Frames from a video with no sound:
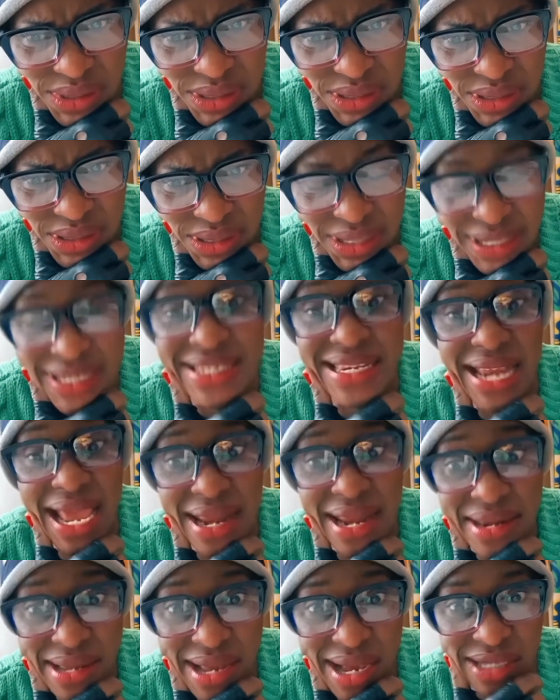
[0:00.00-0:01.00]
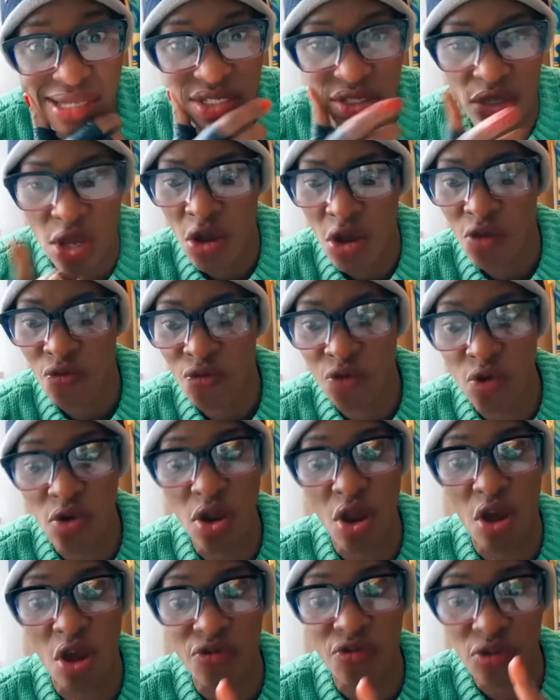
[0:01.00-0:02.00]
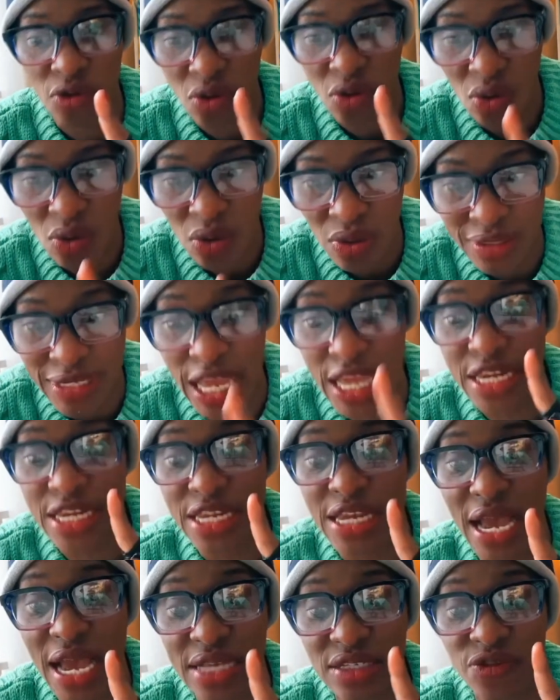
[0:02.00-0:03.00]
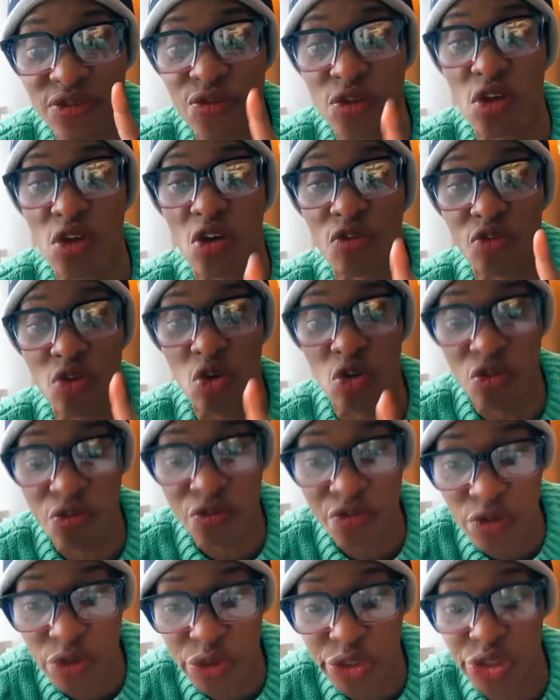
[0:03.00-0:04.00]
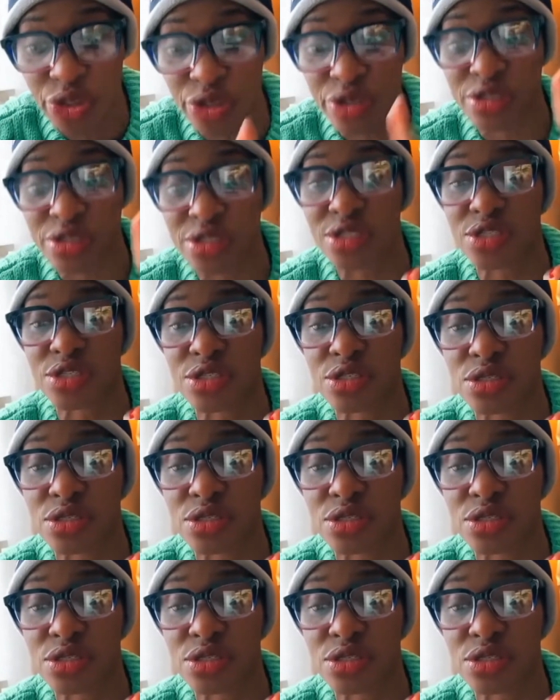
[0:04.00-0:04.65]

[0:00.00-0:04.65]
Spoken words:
10 years full of 10 years full of confusions.